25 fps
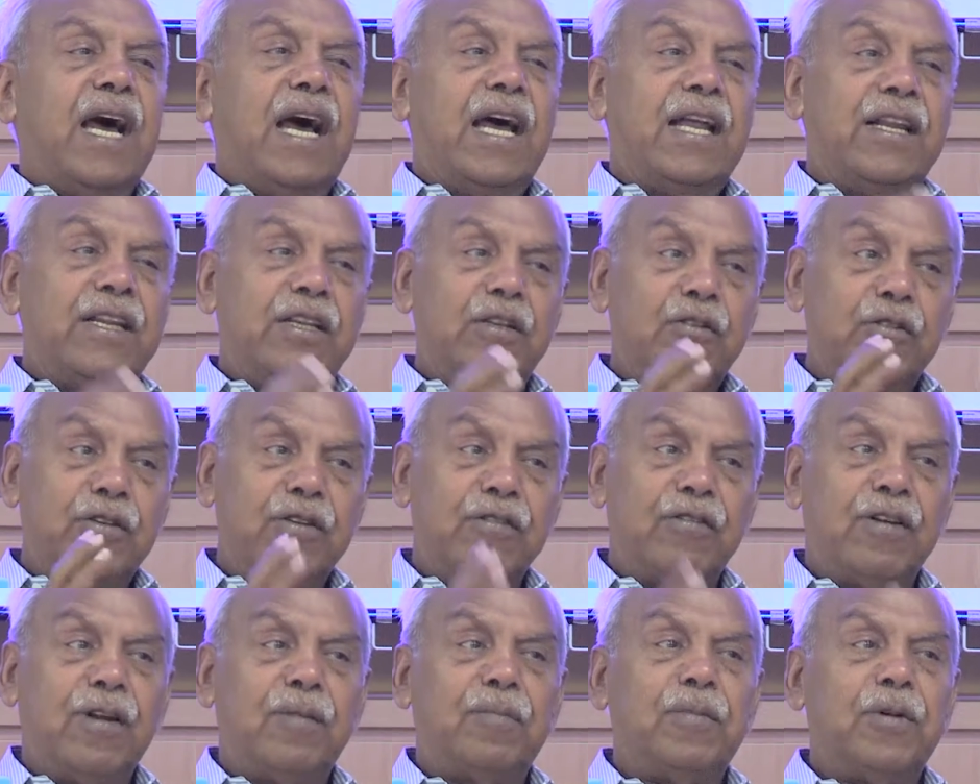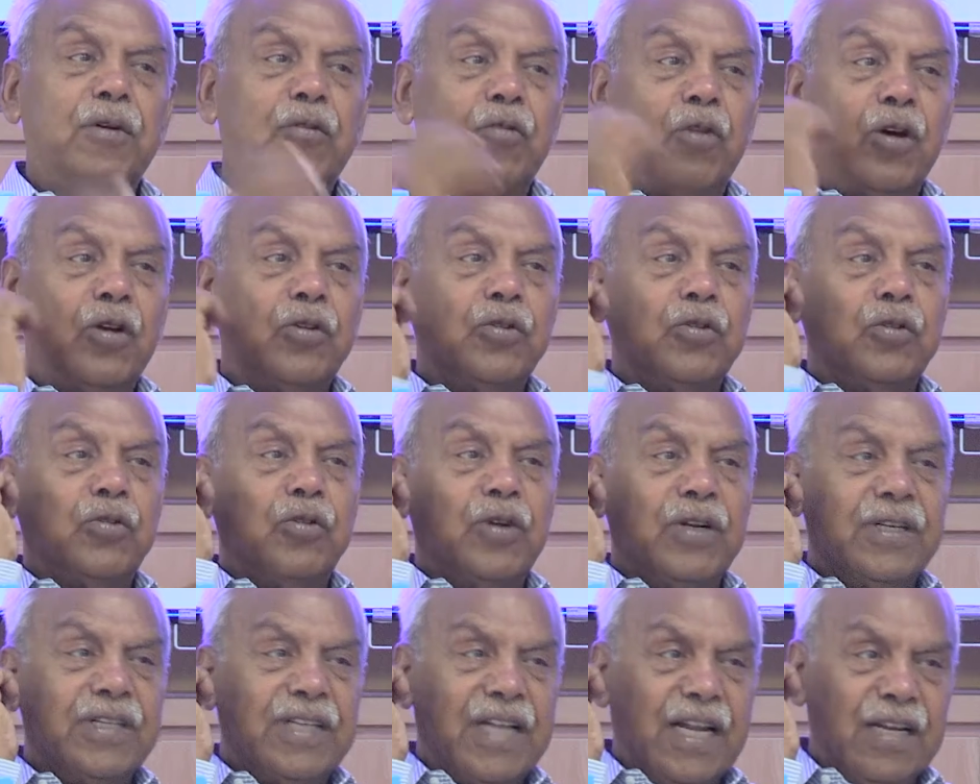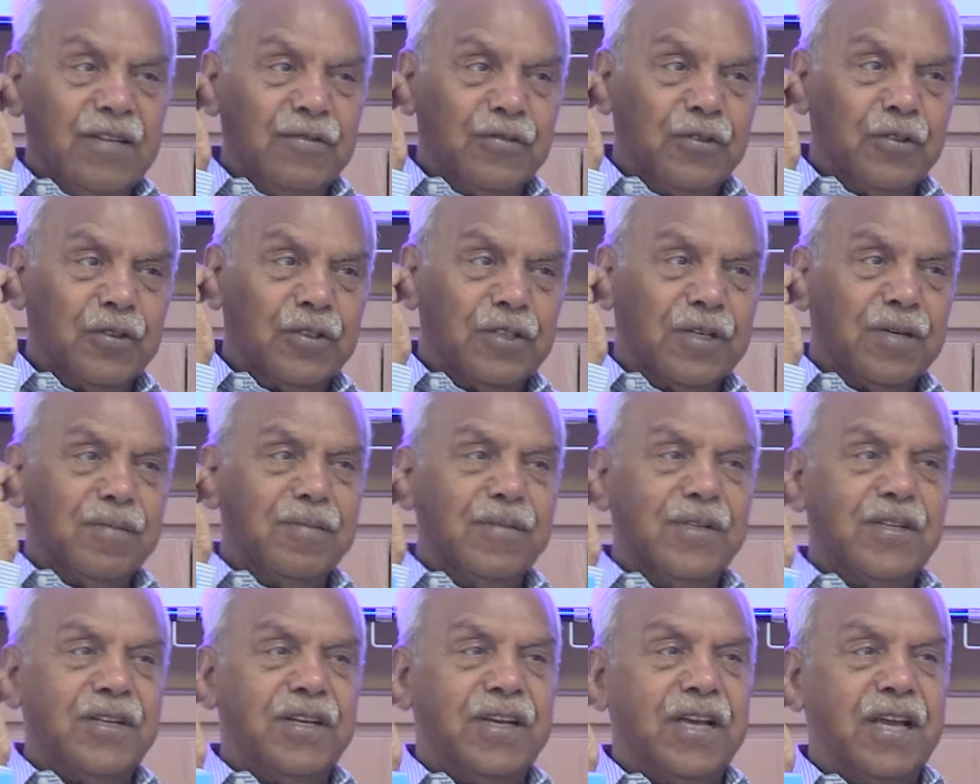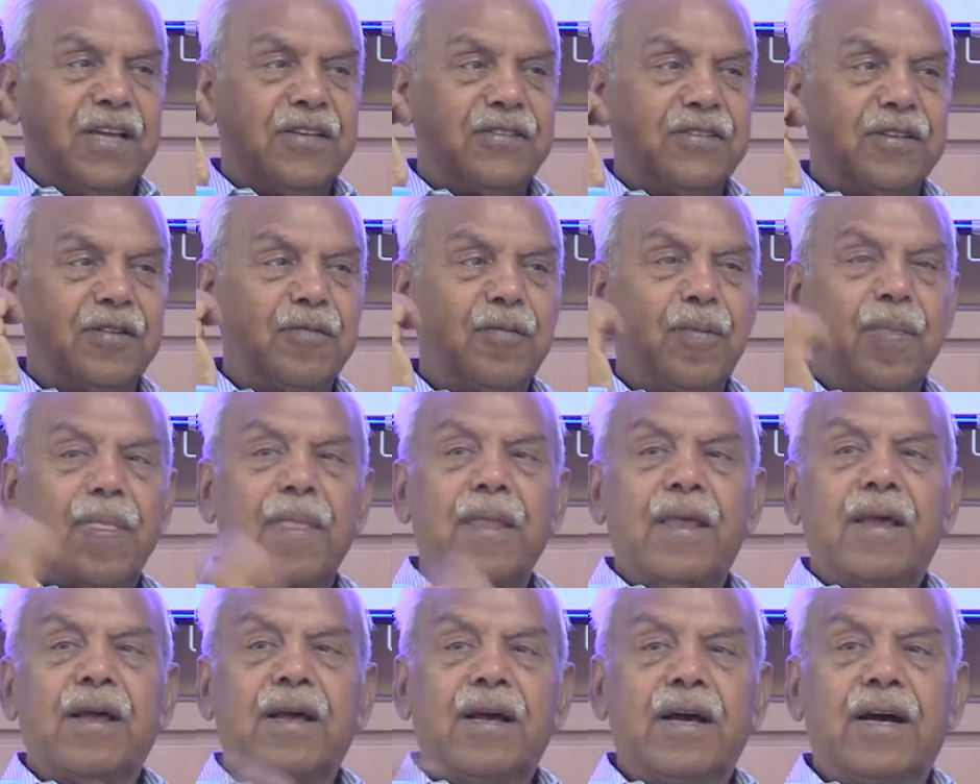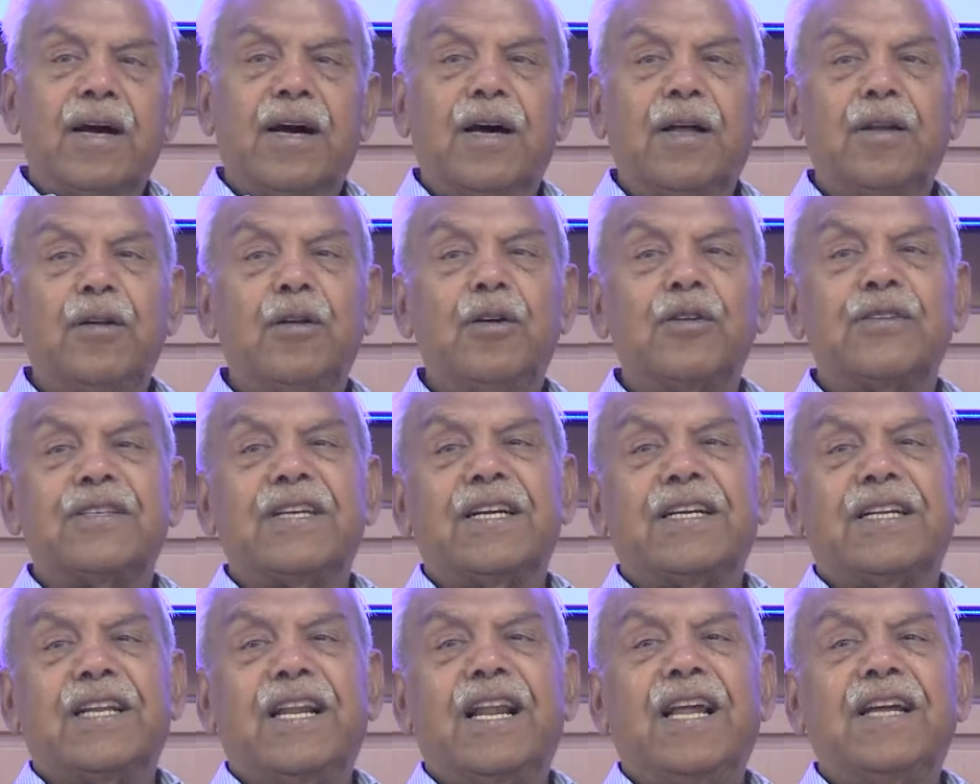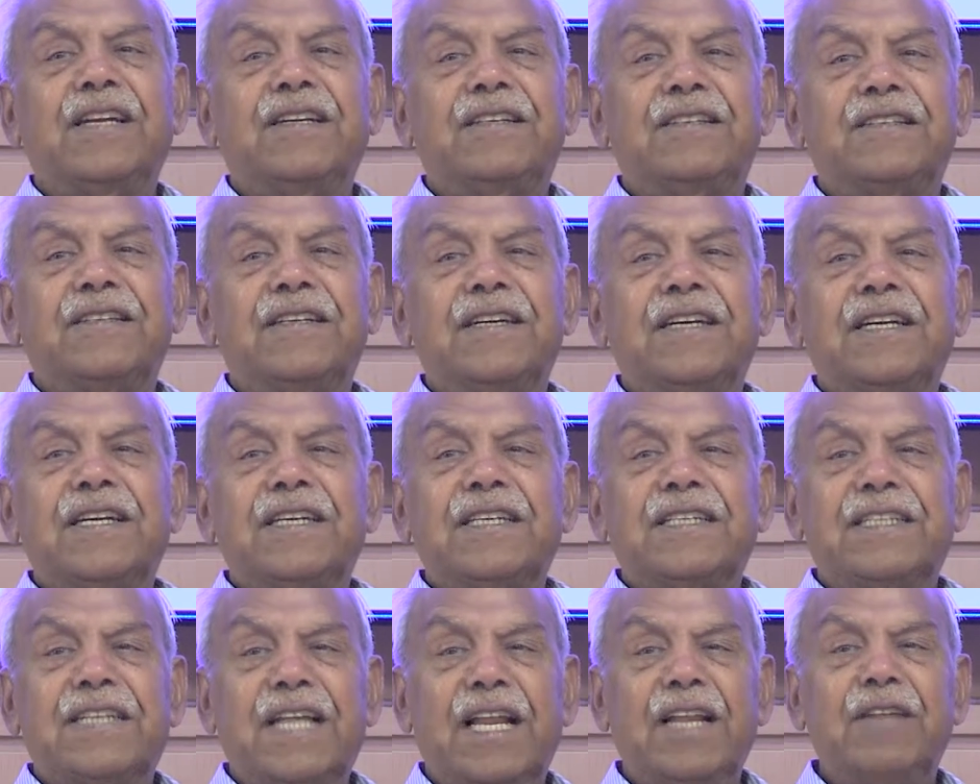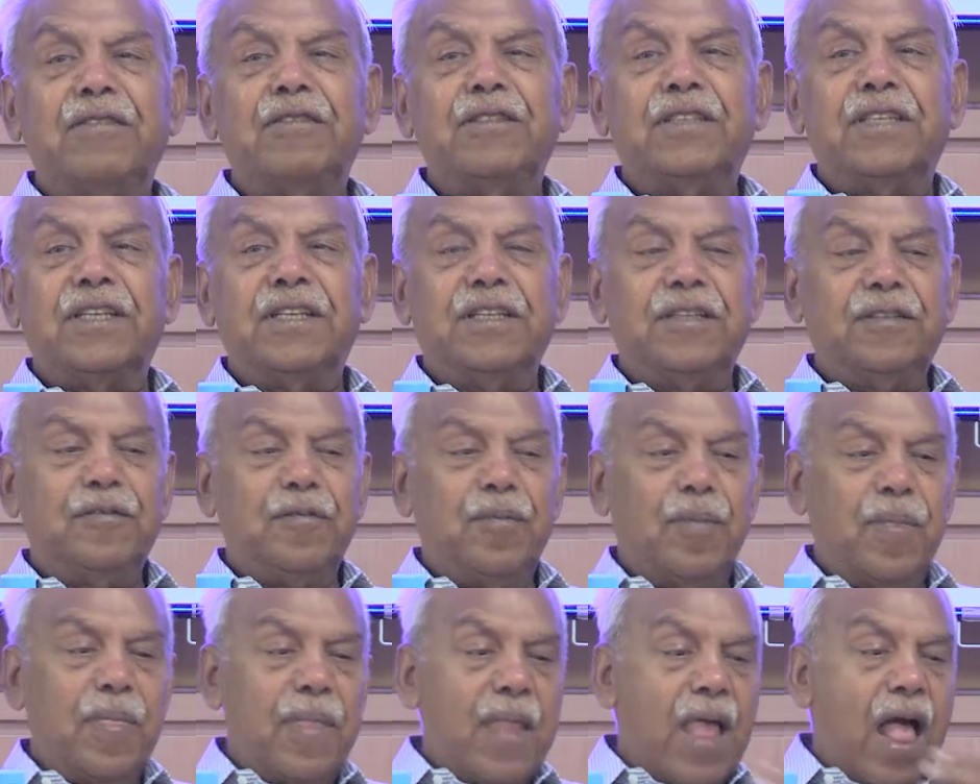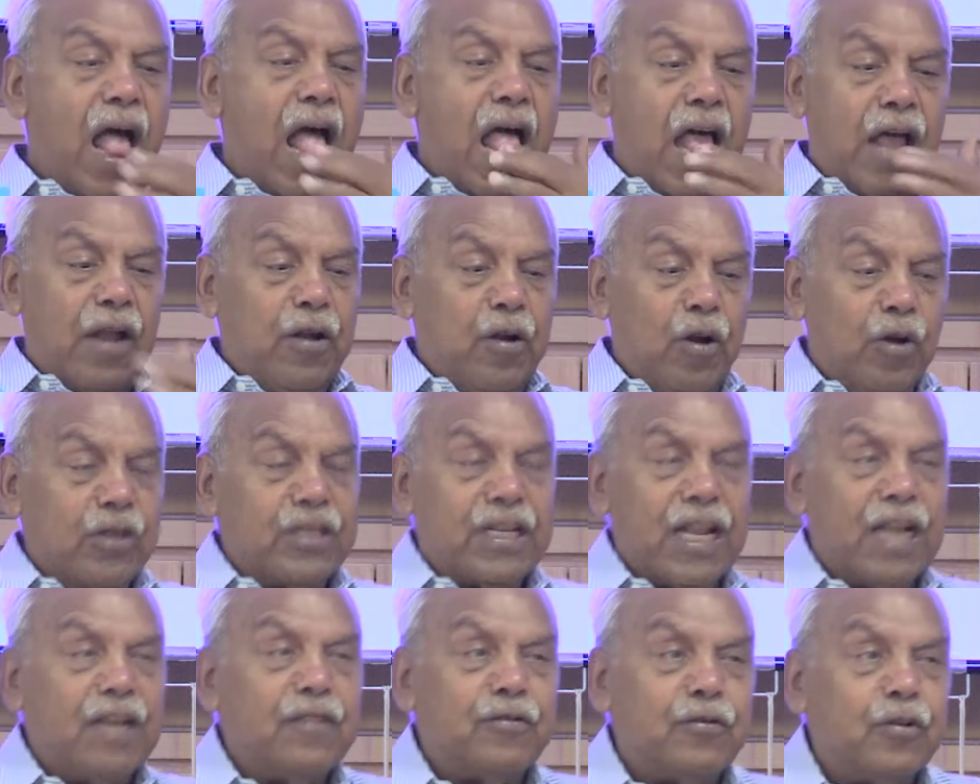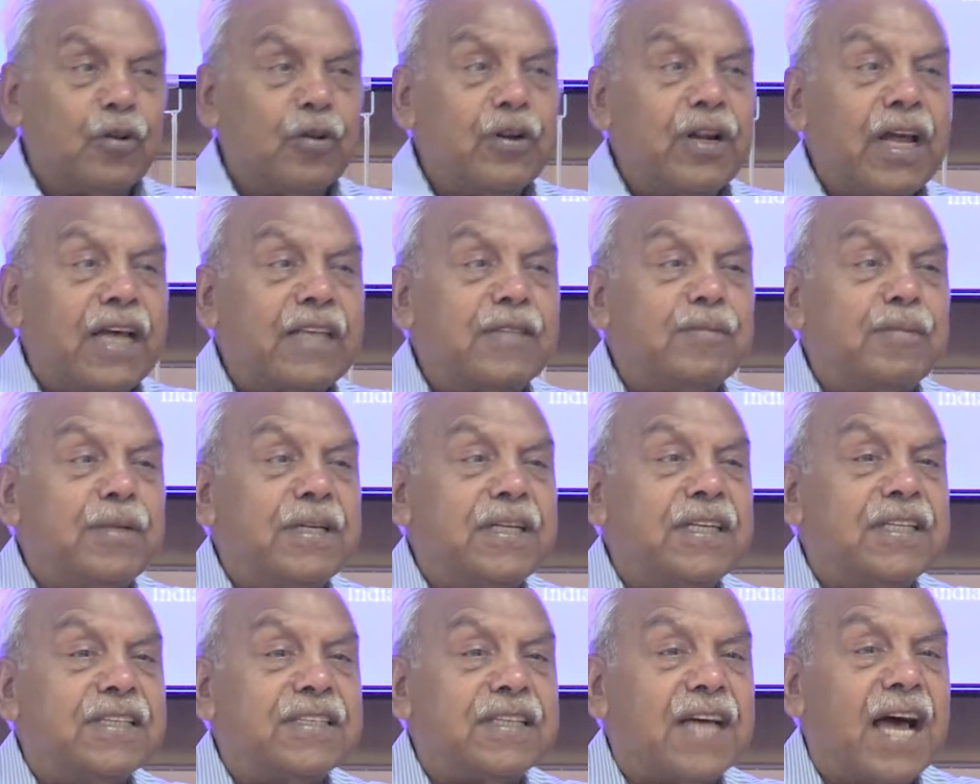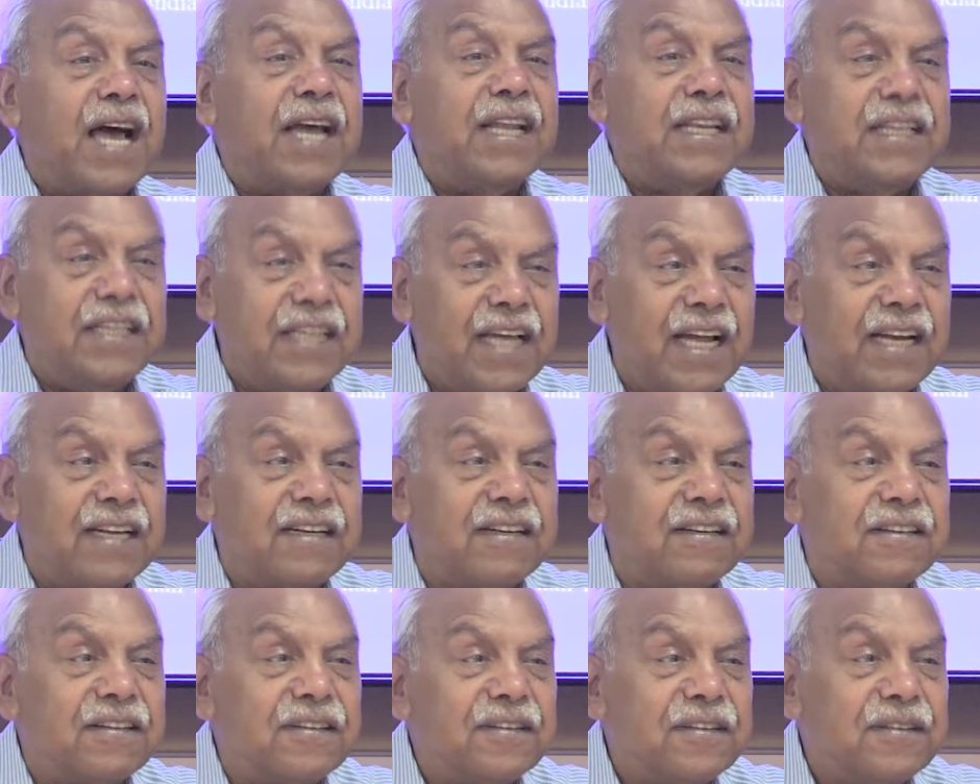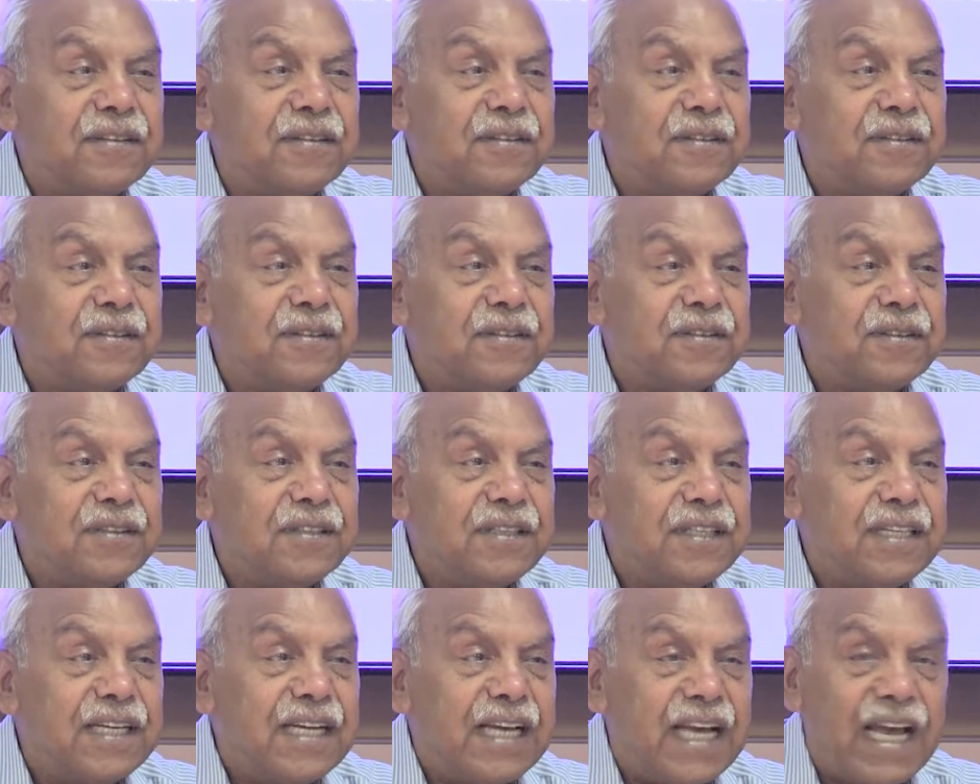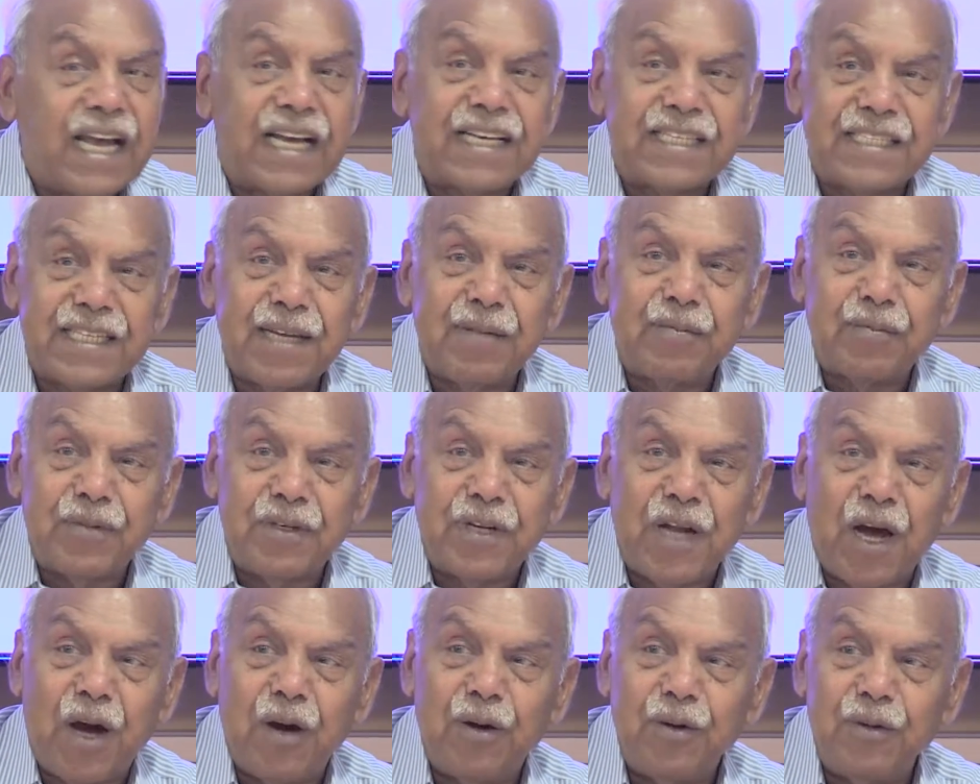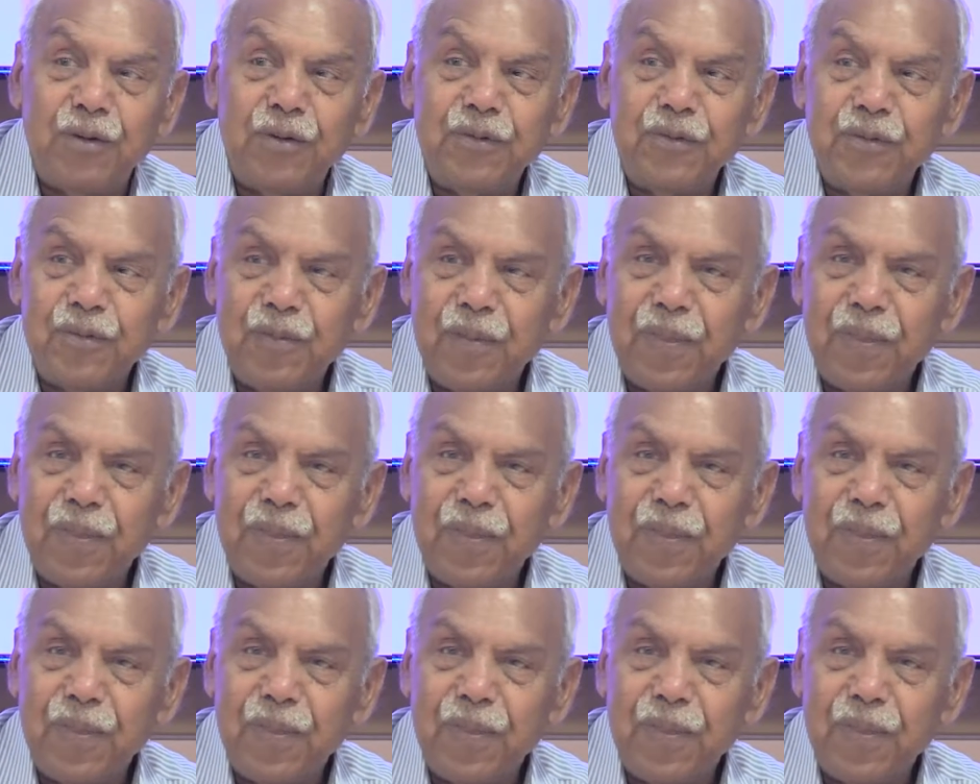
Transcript: And you develop a one-to-one telephone communication. No satellite television, no telephone has been designed yet, except now